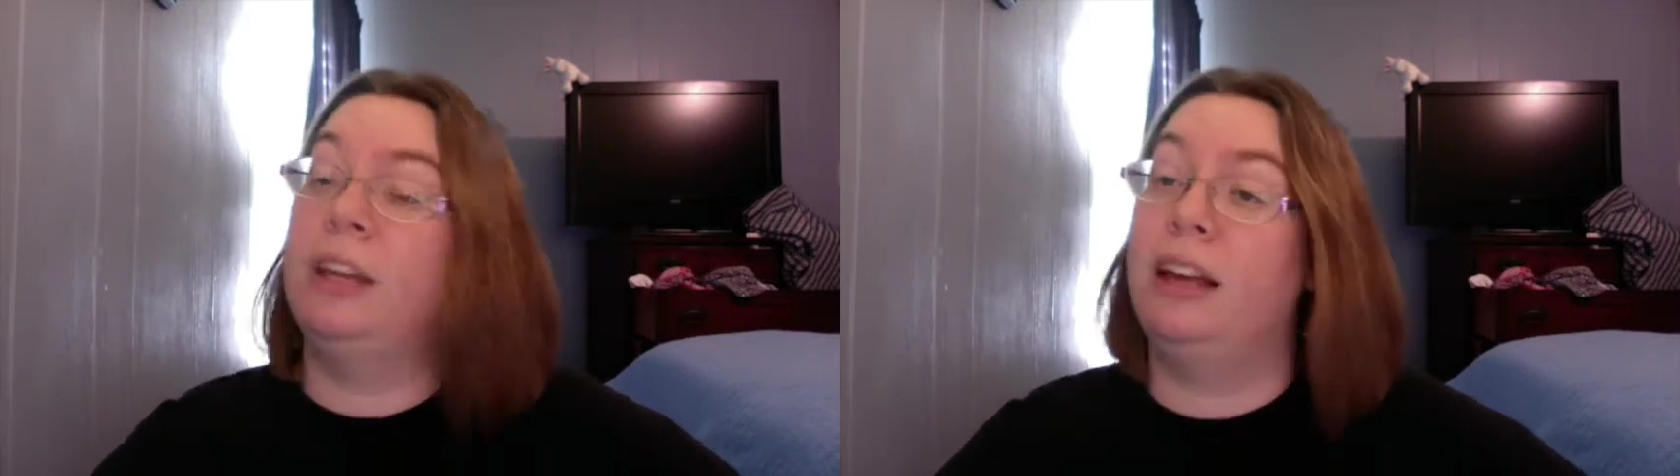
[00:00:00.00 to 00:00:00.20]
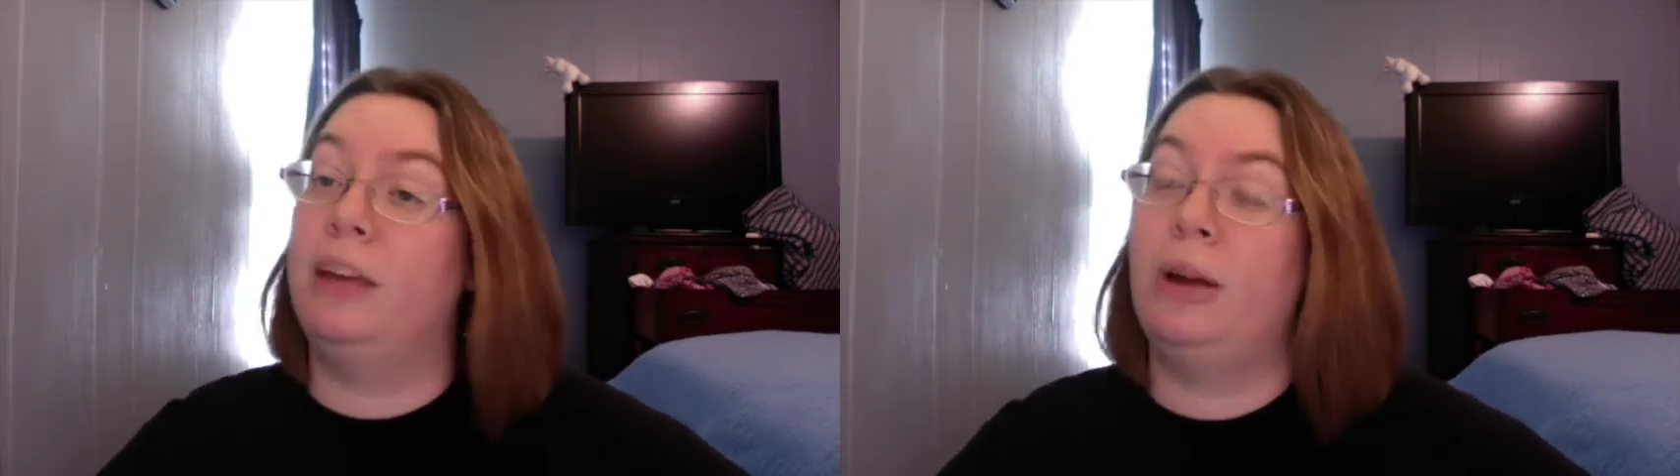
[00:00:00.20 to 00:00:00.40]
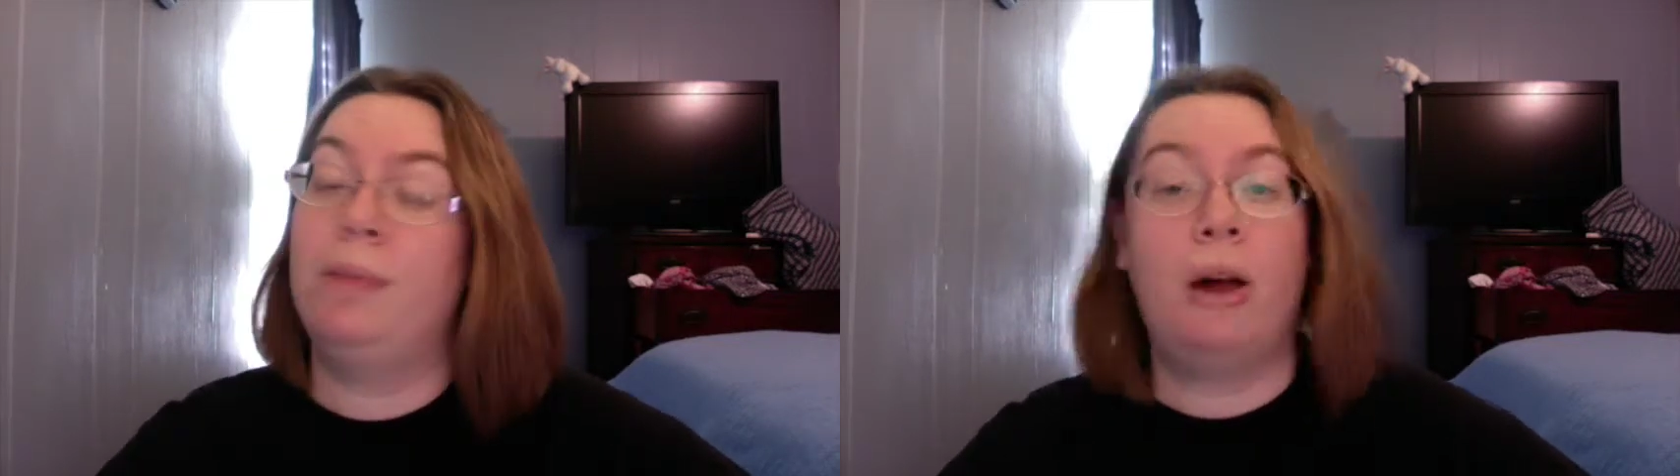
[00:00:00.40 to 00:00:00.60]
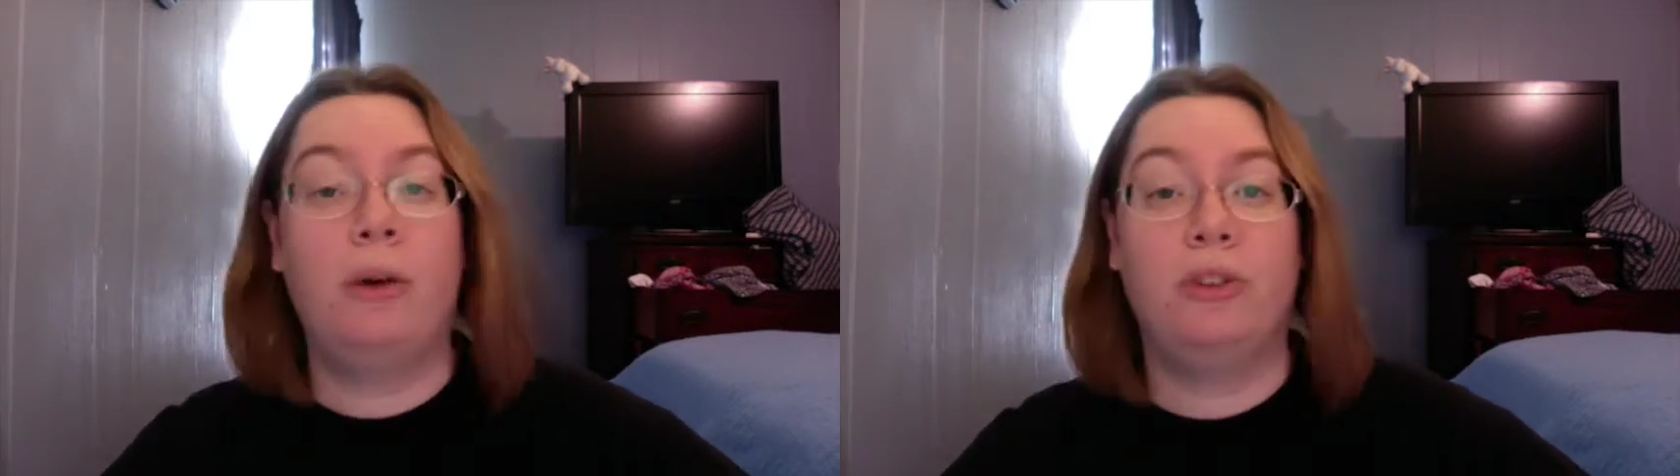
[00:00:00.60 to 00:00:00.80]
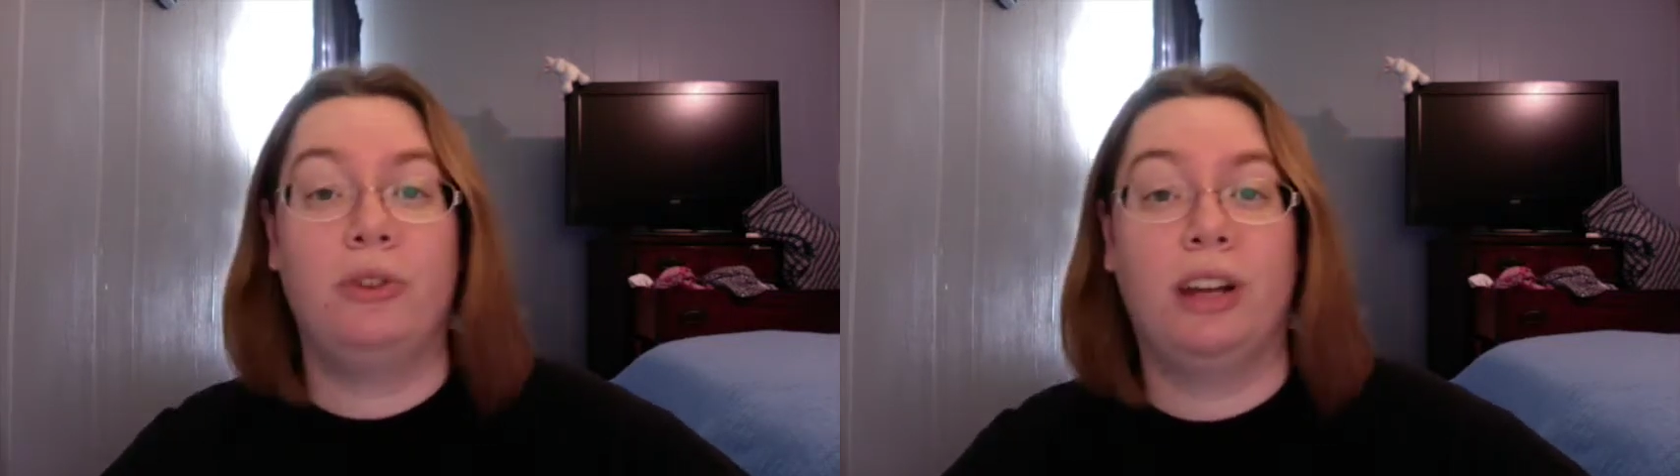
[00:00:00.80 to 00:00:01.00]
Anyway,
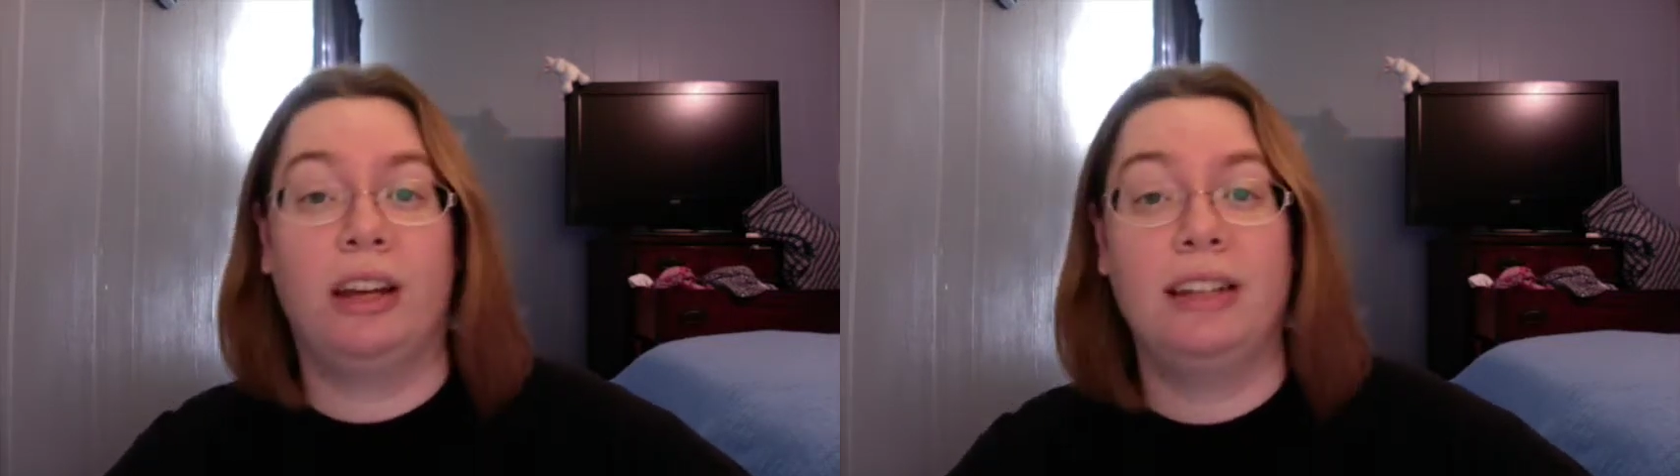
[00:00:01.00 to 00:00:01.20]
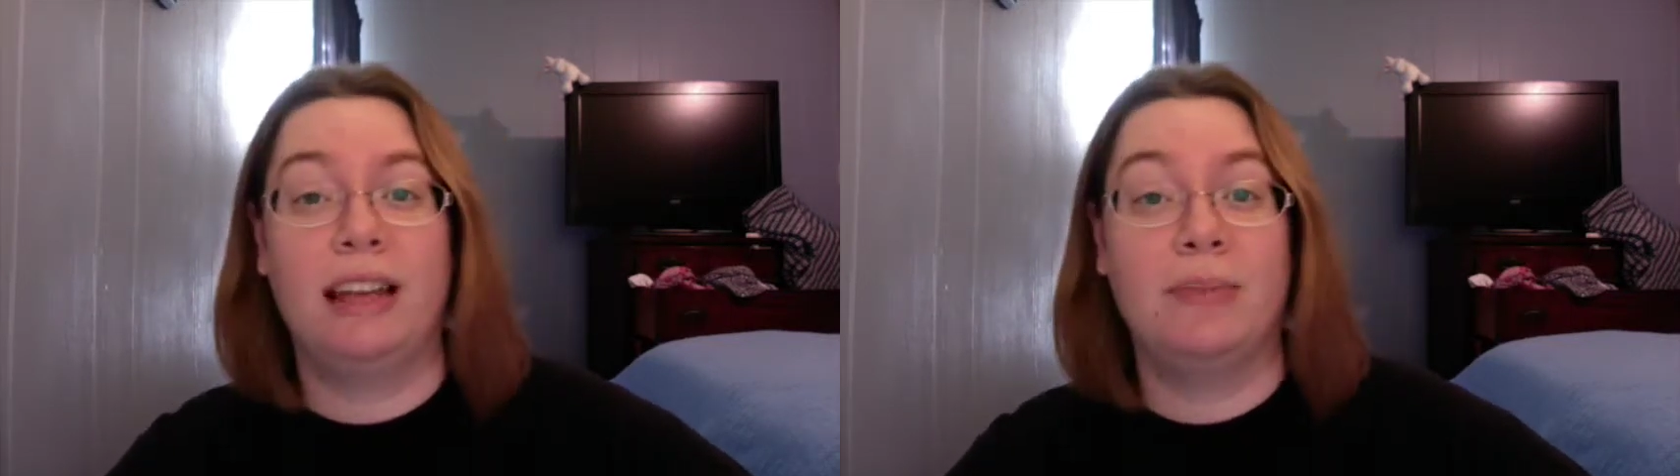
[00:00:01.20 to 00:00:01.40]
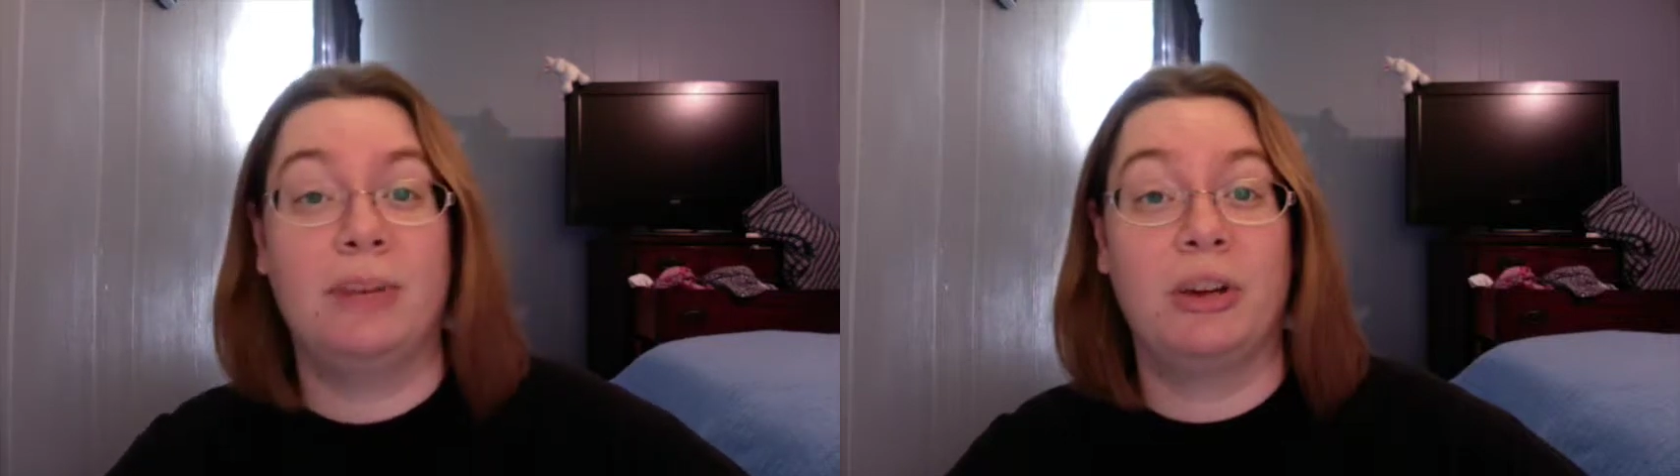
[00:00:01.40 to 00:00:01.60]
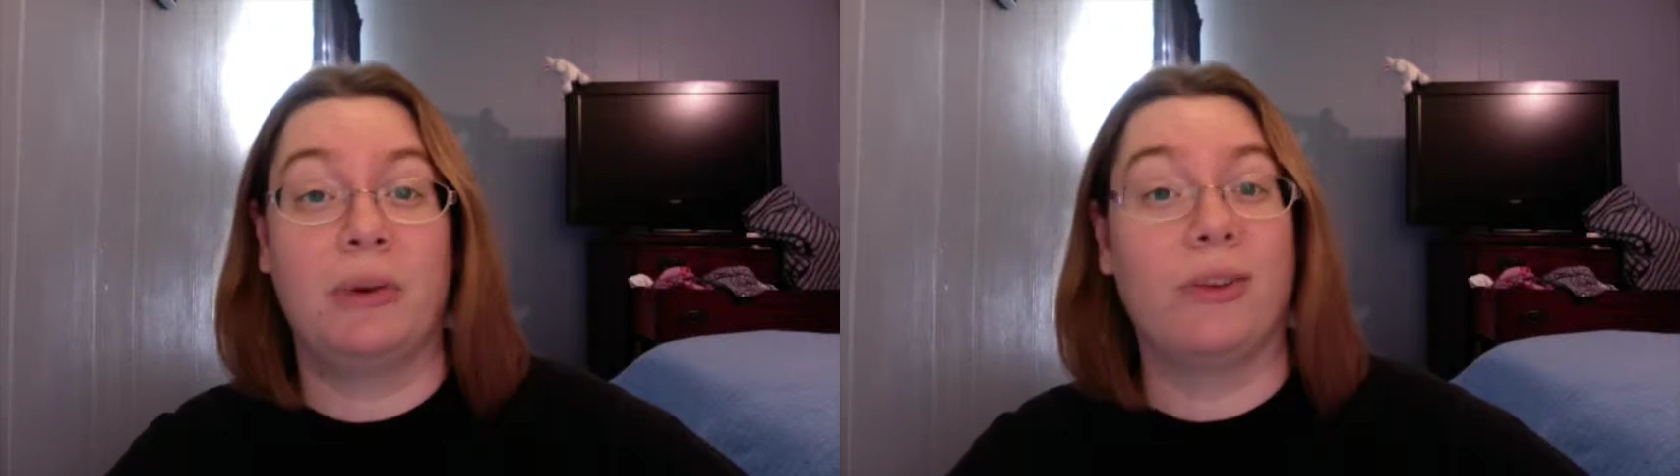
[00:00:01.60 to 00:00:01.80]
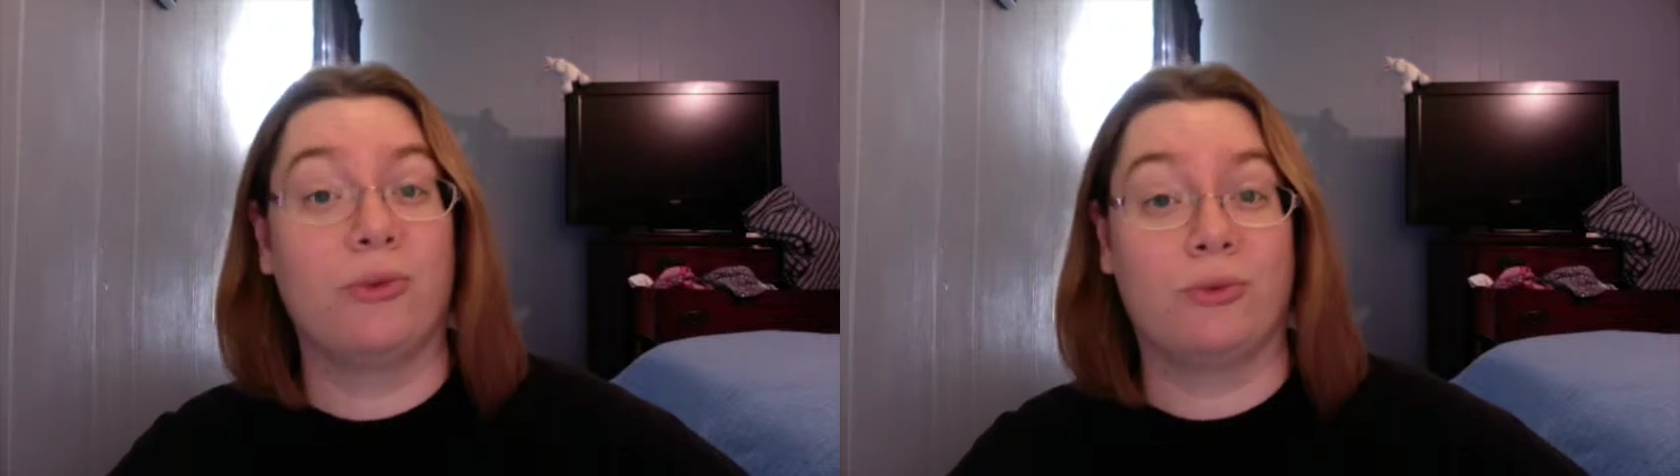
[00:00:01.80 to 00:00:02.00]
Poetry Nights has been
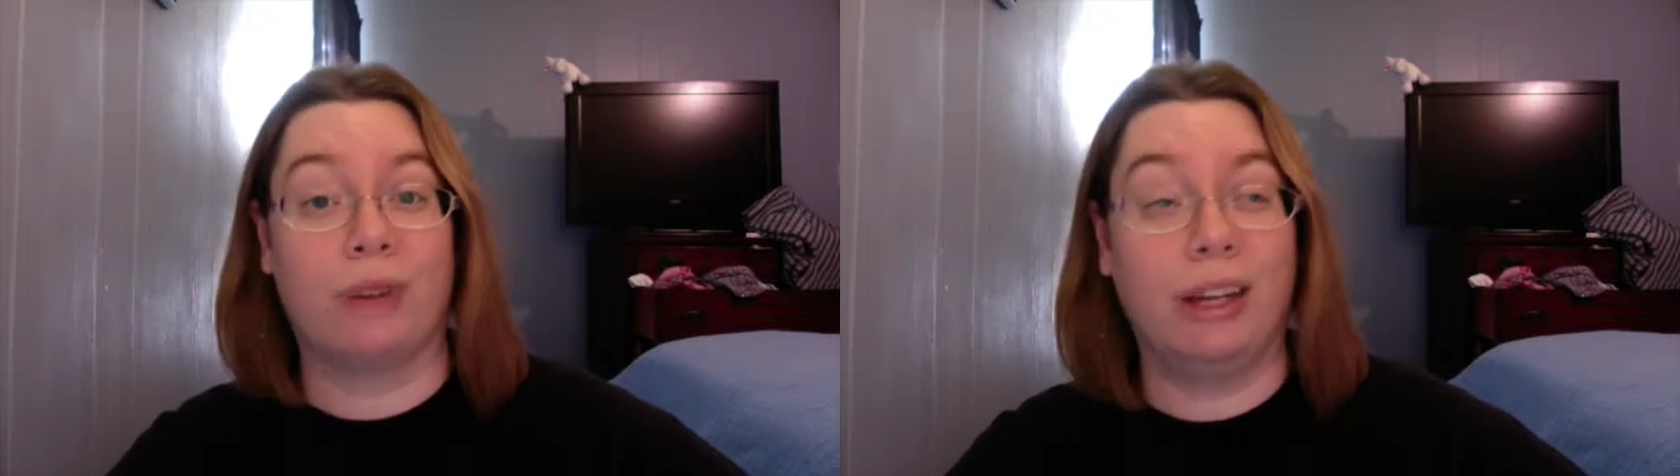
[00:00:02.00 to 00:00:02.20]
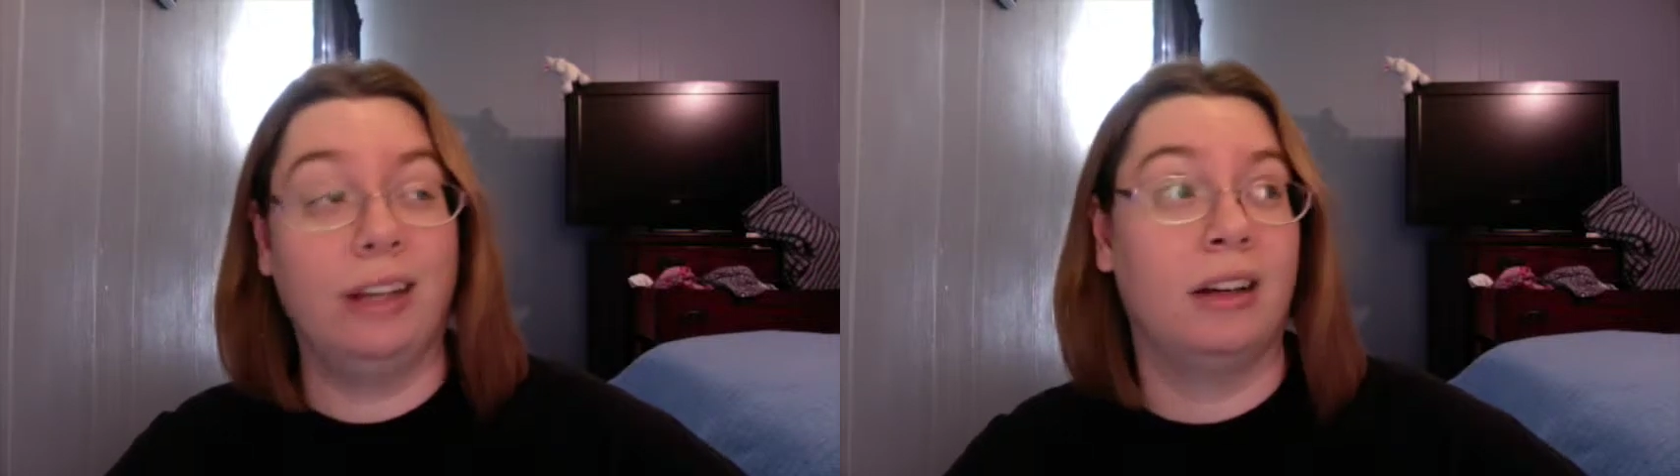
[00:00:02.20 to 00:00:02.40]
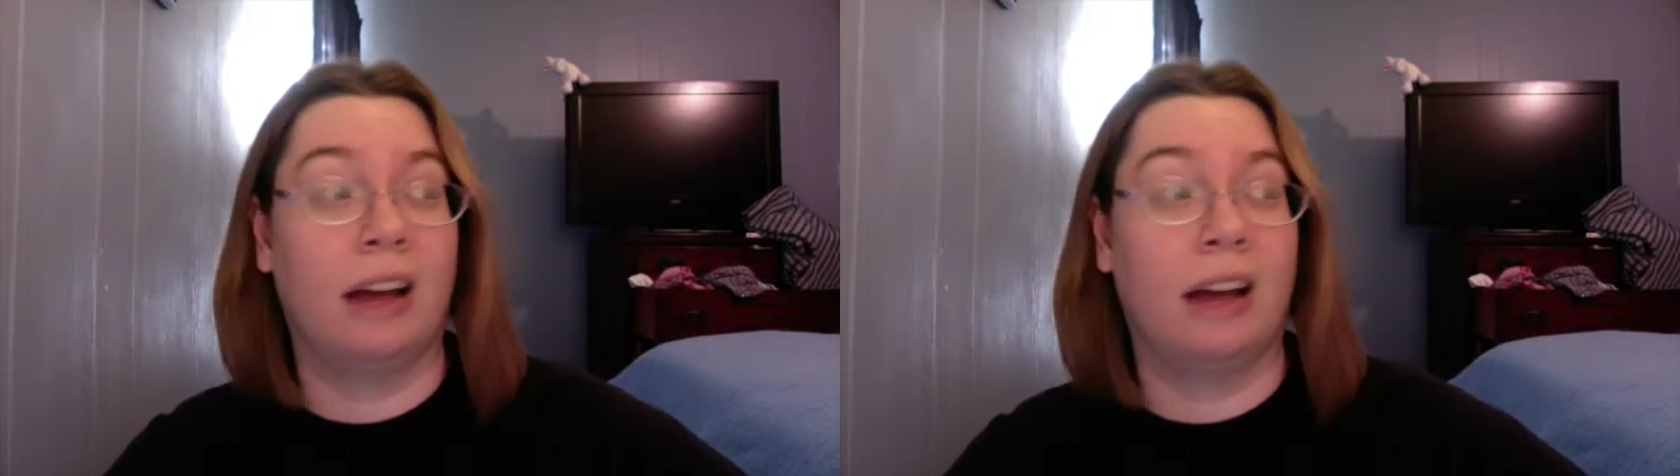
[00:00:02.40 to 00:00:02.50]
going great.